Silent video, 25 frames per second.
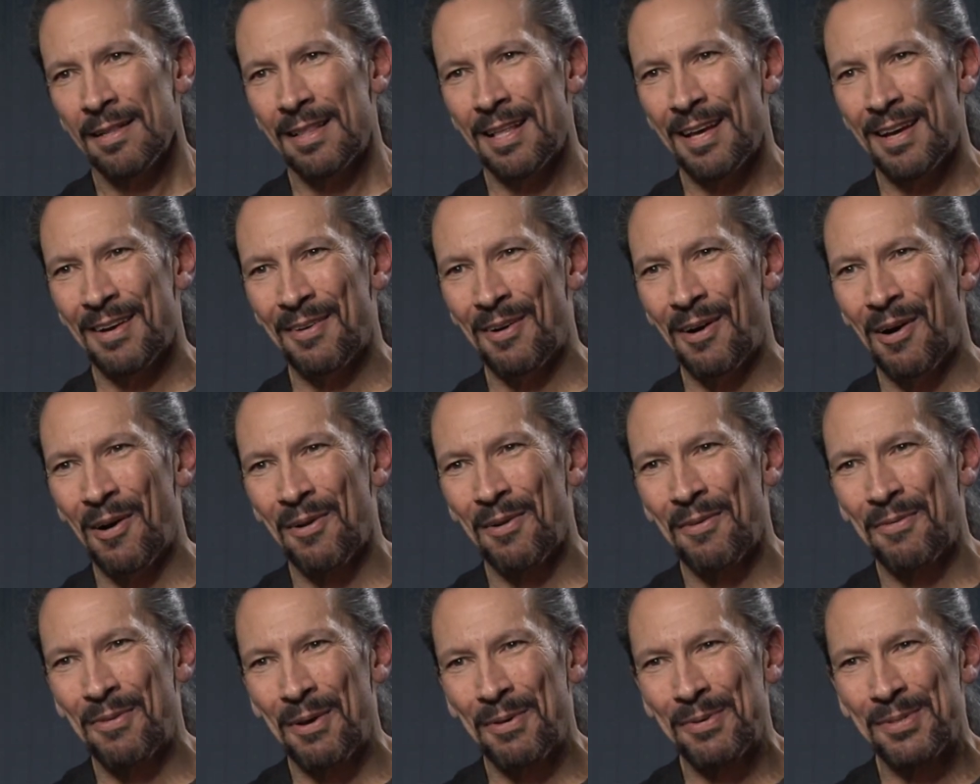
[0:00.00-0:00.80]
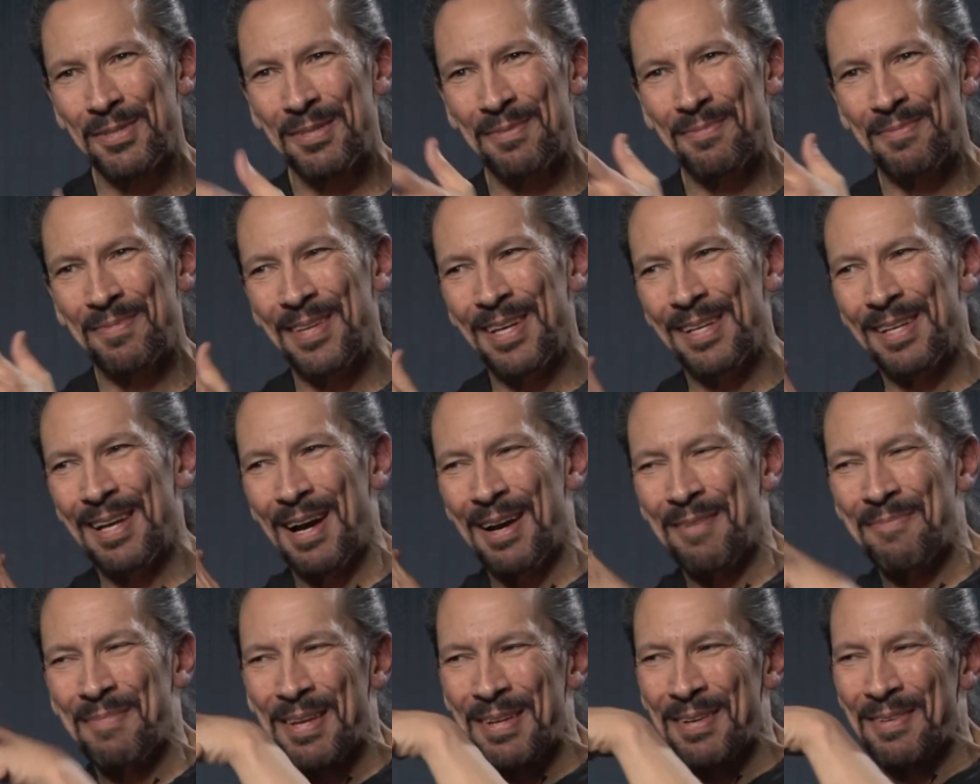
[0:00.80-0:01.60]
They're all of those.
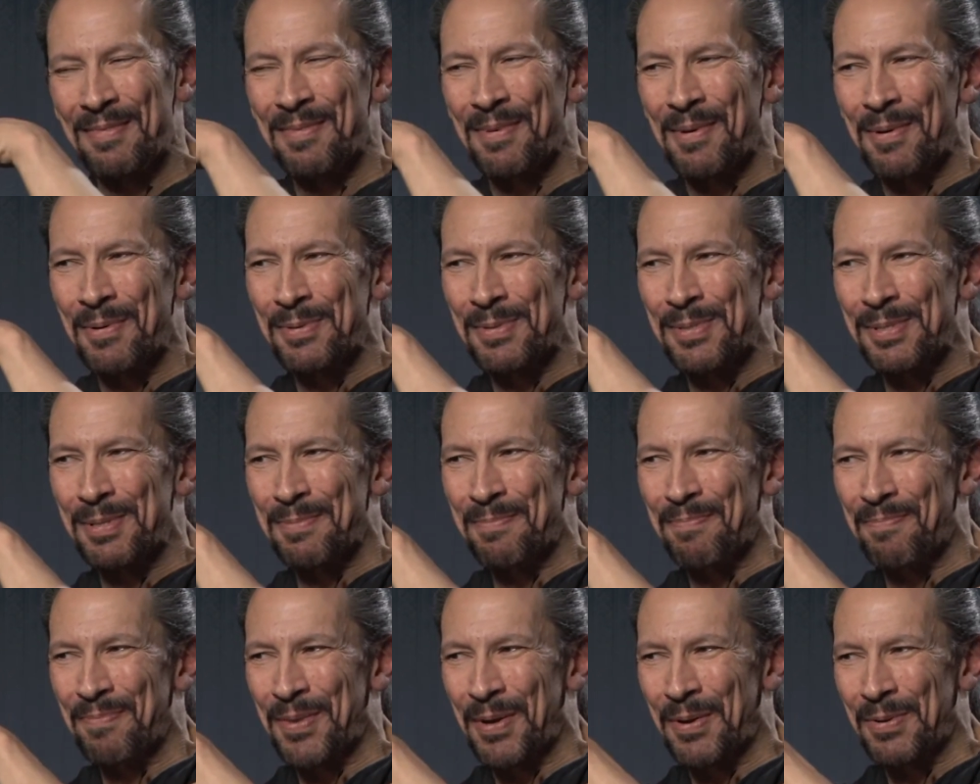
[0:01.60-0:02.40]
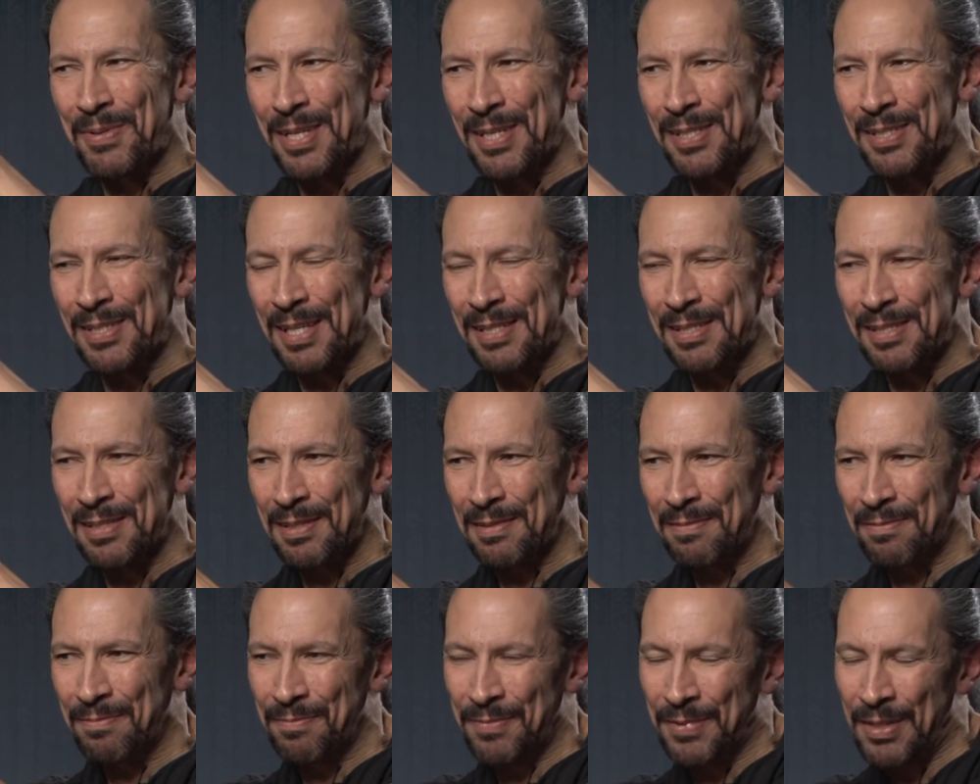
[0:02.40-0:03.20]
I mean, those those are just
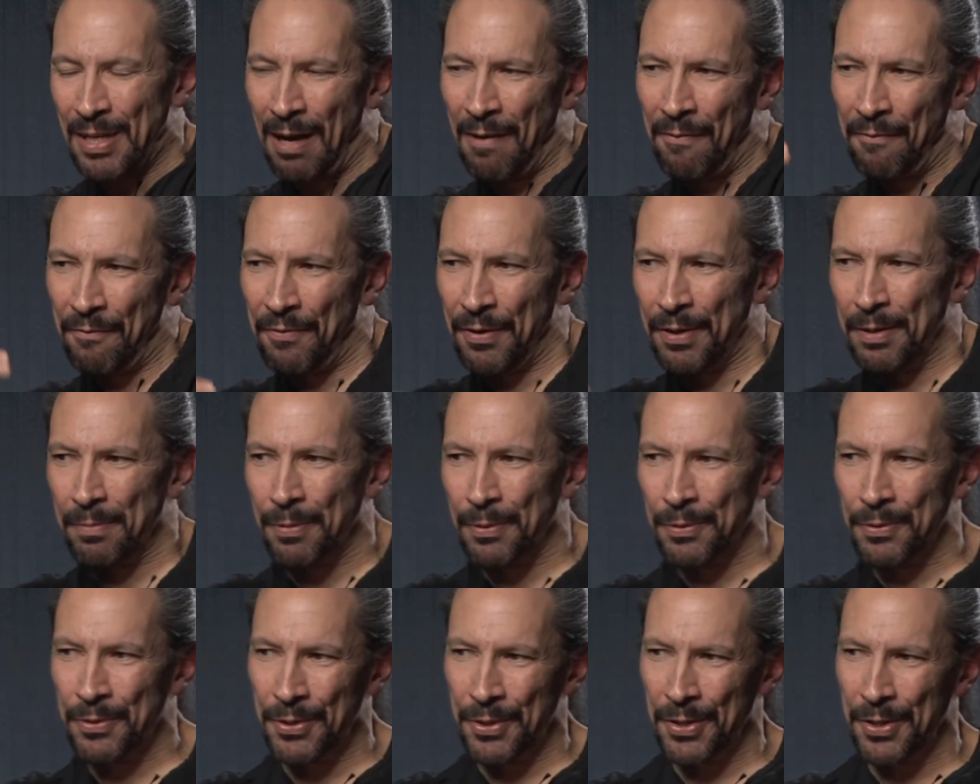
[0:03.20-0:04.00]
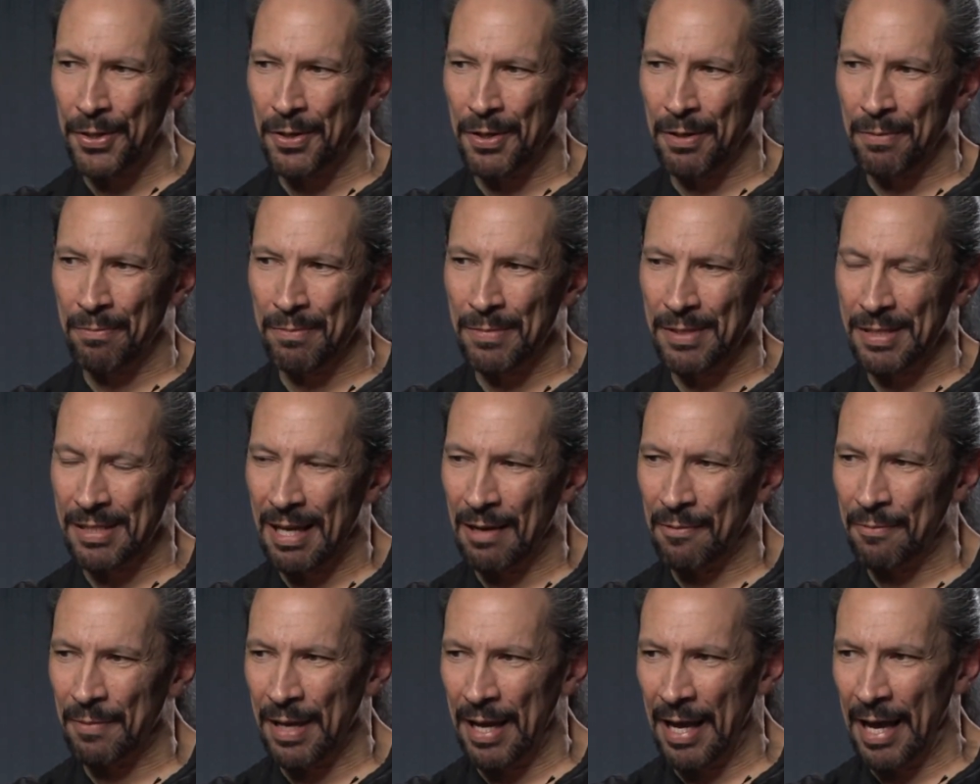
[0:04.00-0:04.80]
comfortable terms
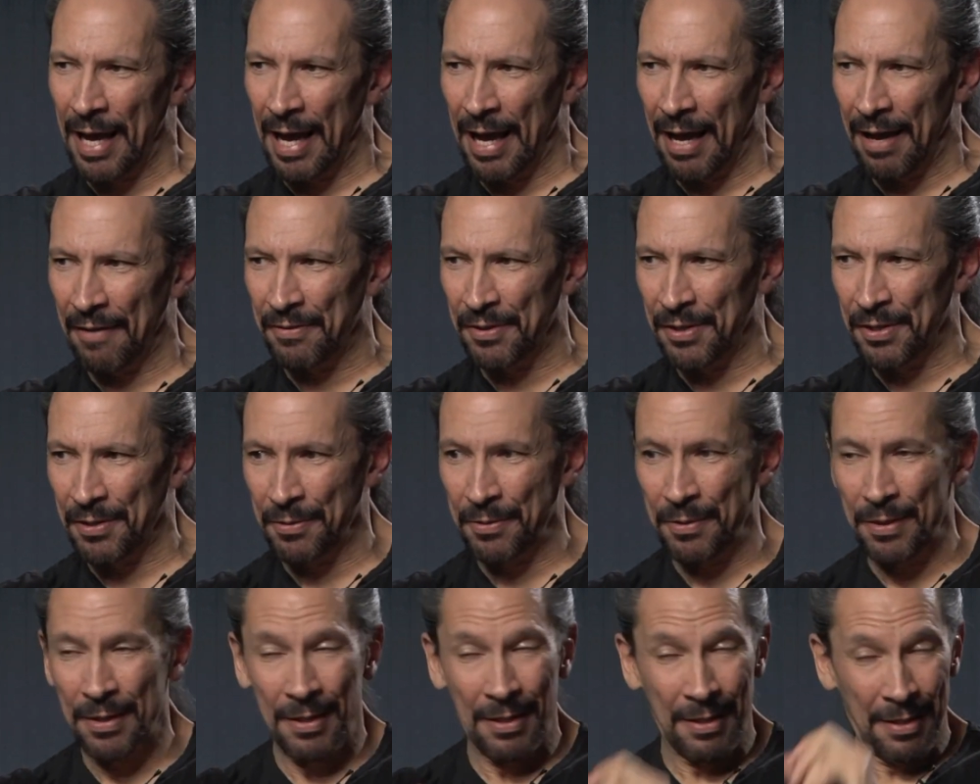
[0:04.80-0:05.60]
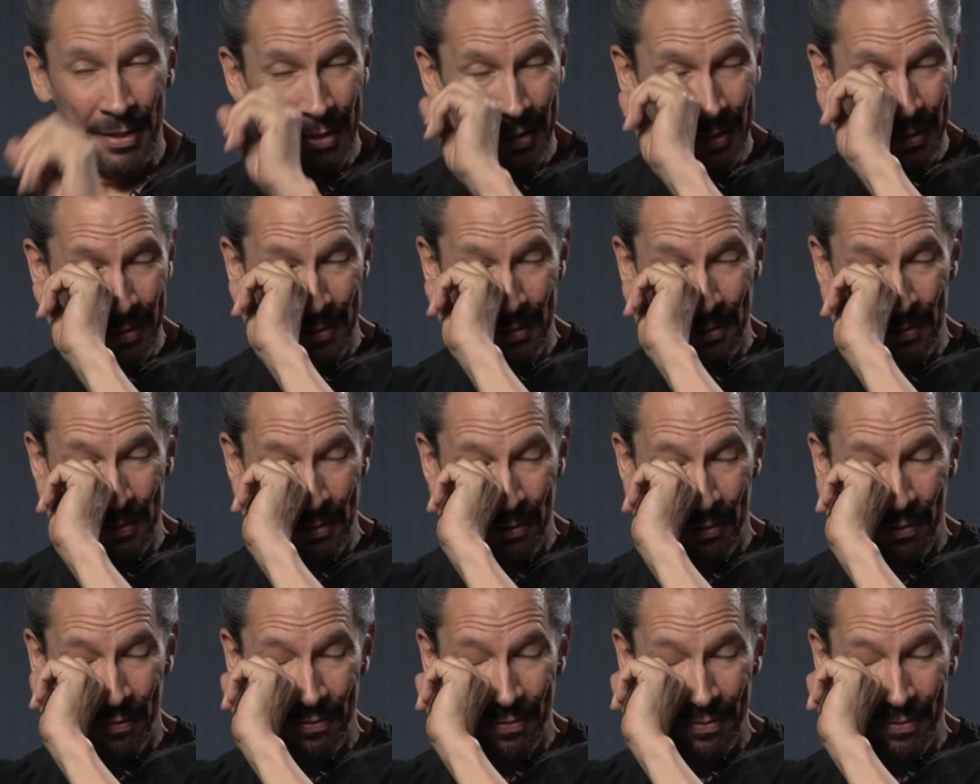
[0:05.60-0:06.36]
that we have to to sort